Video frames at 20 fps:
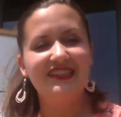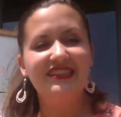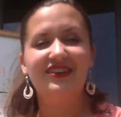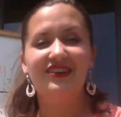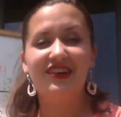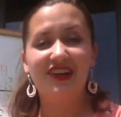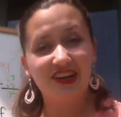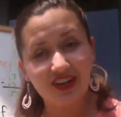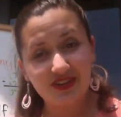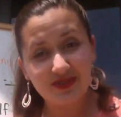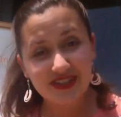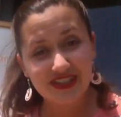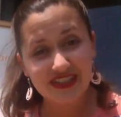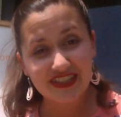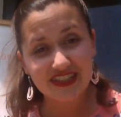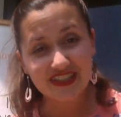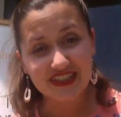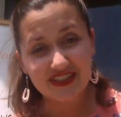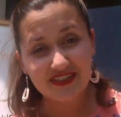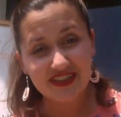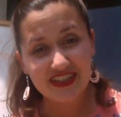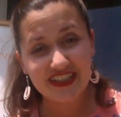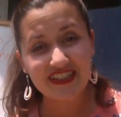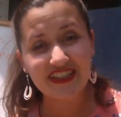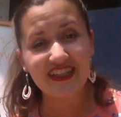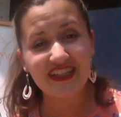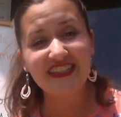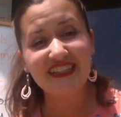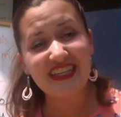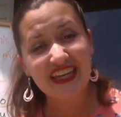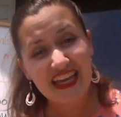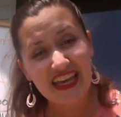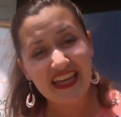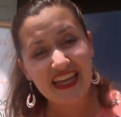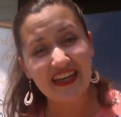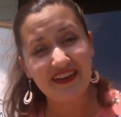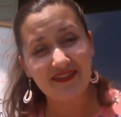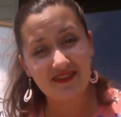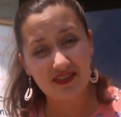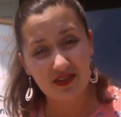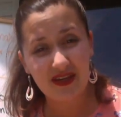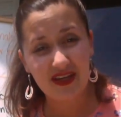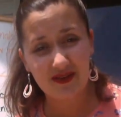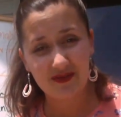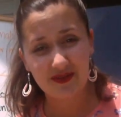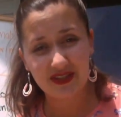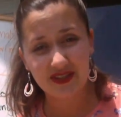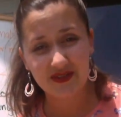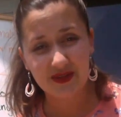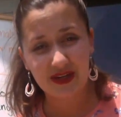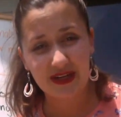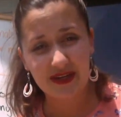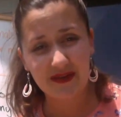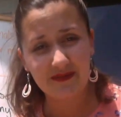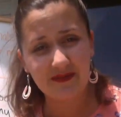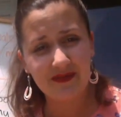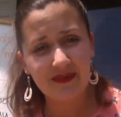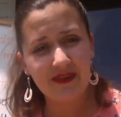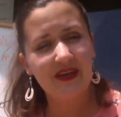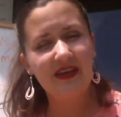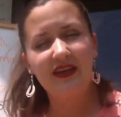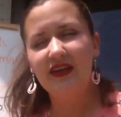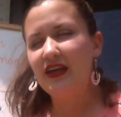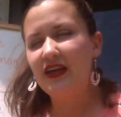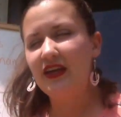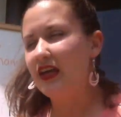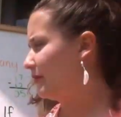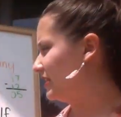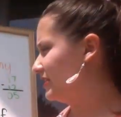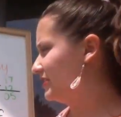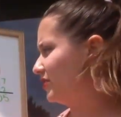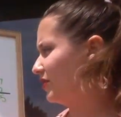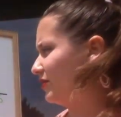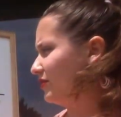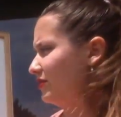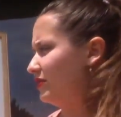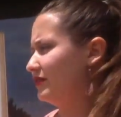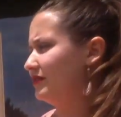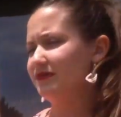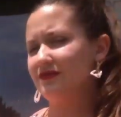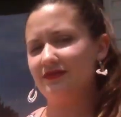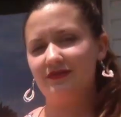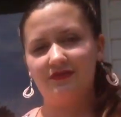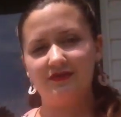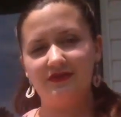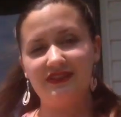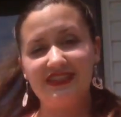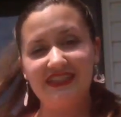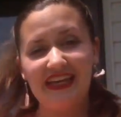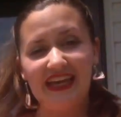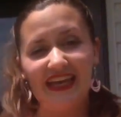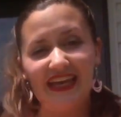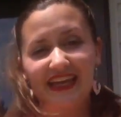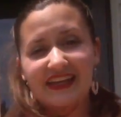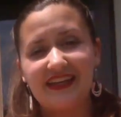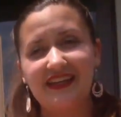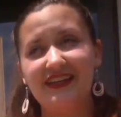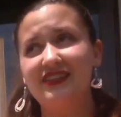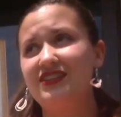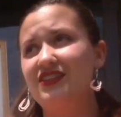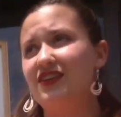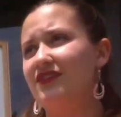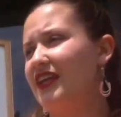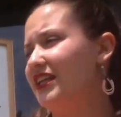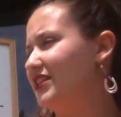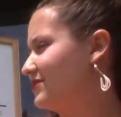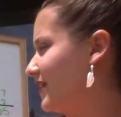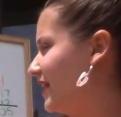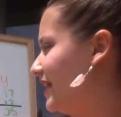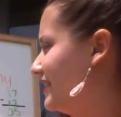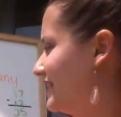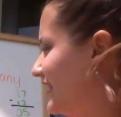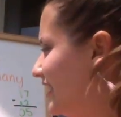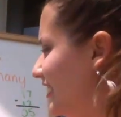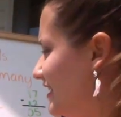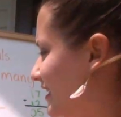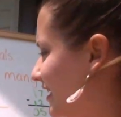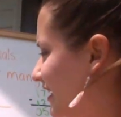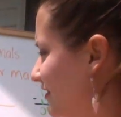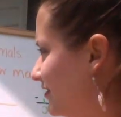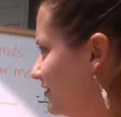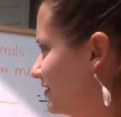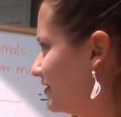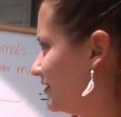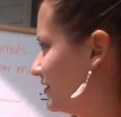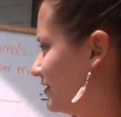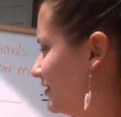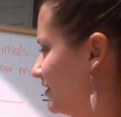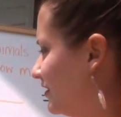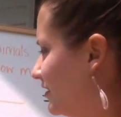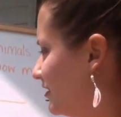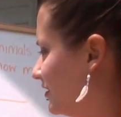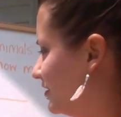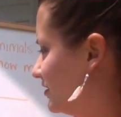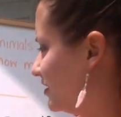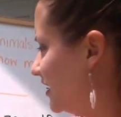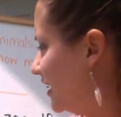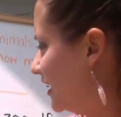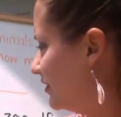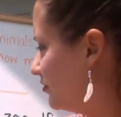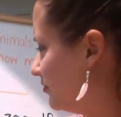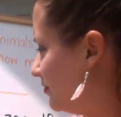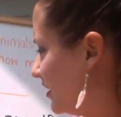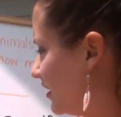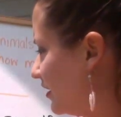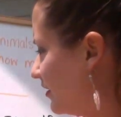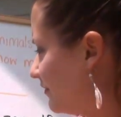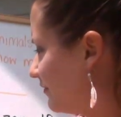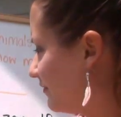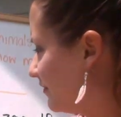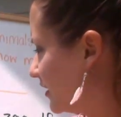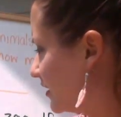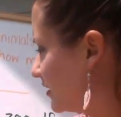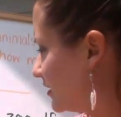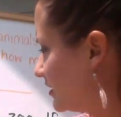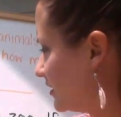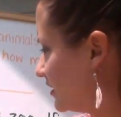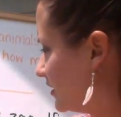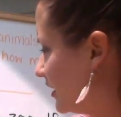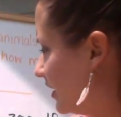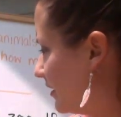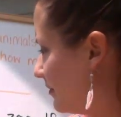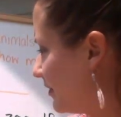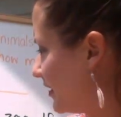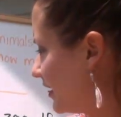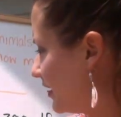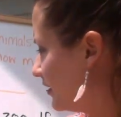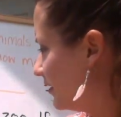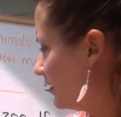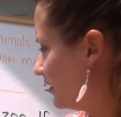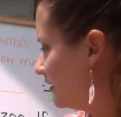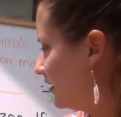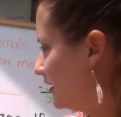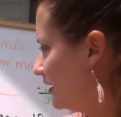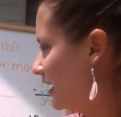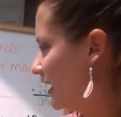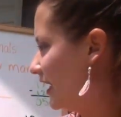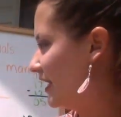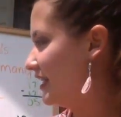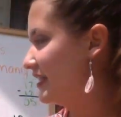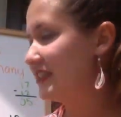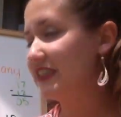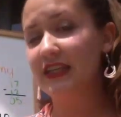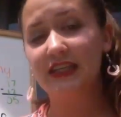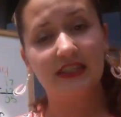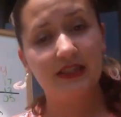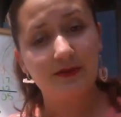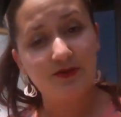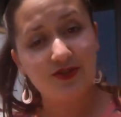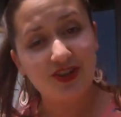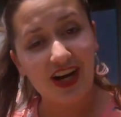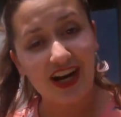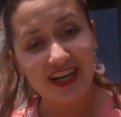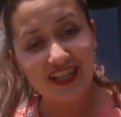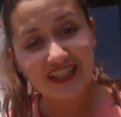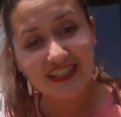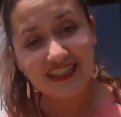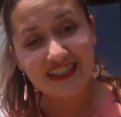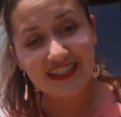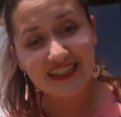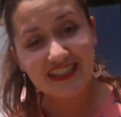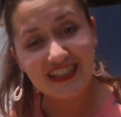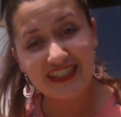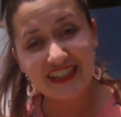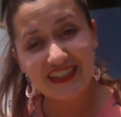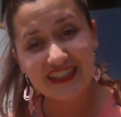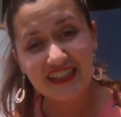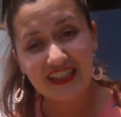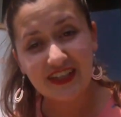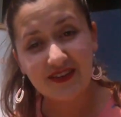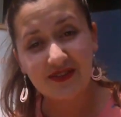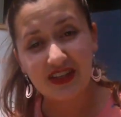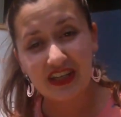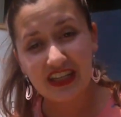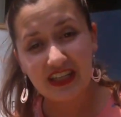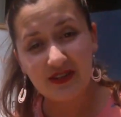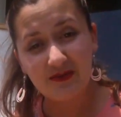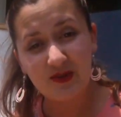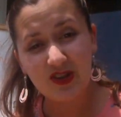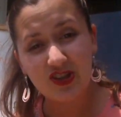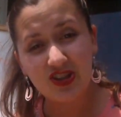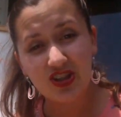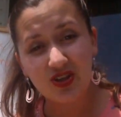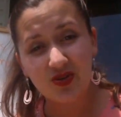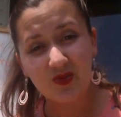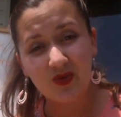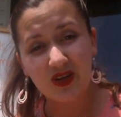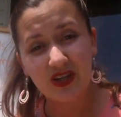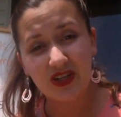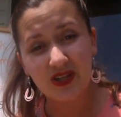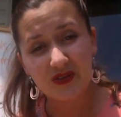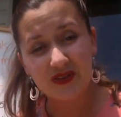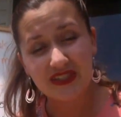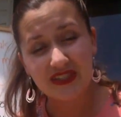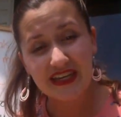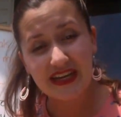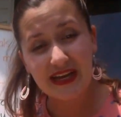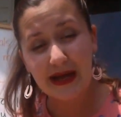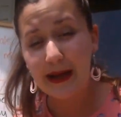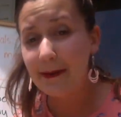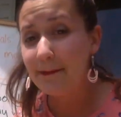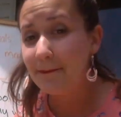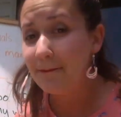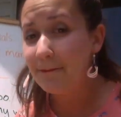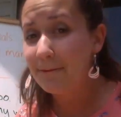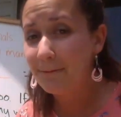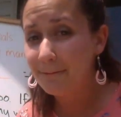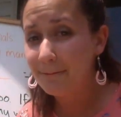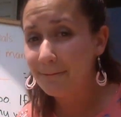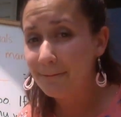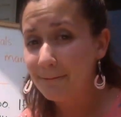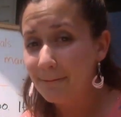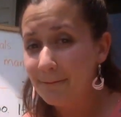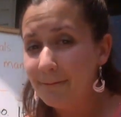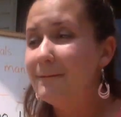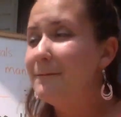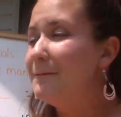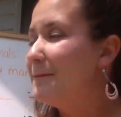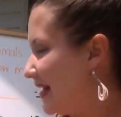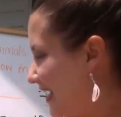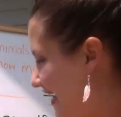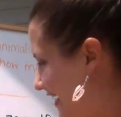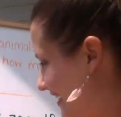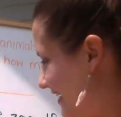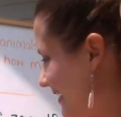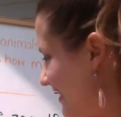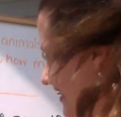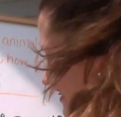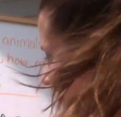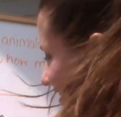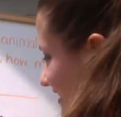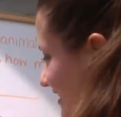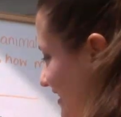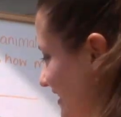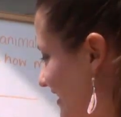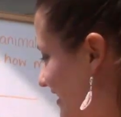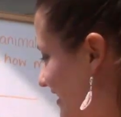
So Gunnar went to the zoo and he saw 10 of the penguins, right? How many total? 10. So let's write 10 down. 10 will be our first number, and it's a subtraction sentence, so we need to be sure we're using a minus.